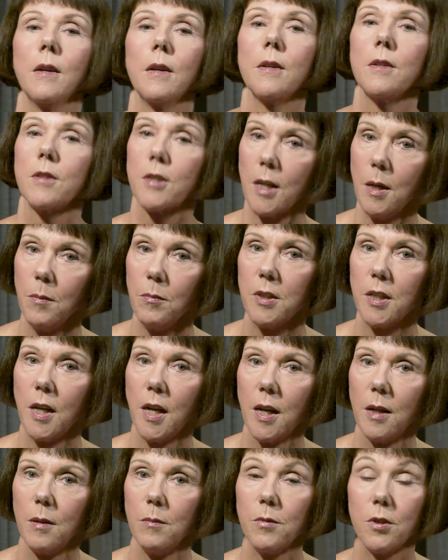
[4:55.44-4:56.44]

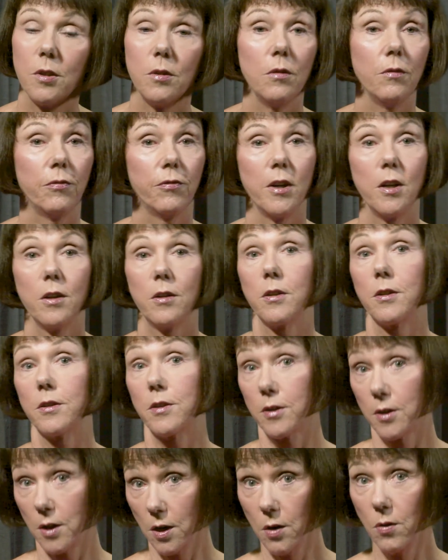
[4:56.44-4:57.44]
Sometimes you focus
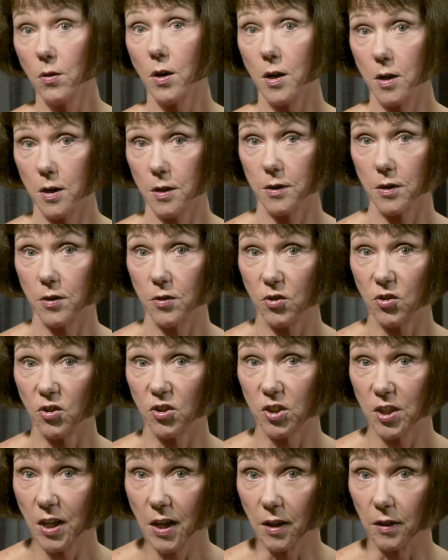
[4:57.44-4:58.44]
so hard on your
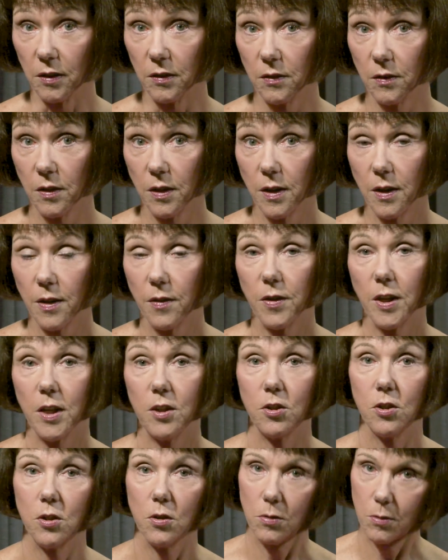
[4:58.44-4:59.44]
tongue
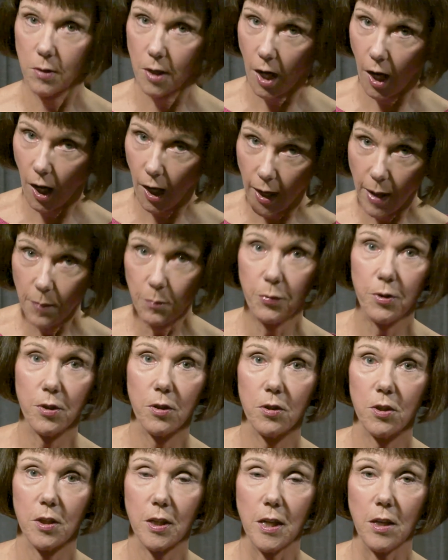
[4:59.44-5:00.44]
that you clamp your
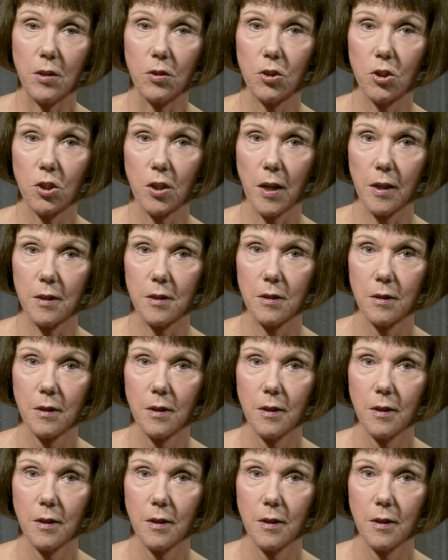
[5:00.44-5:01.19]
teeth shut,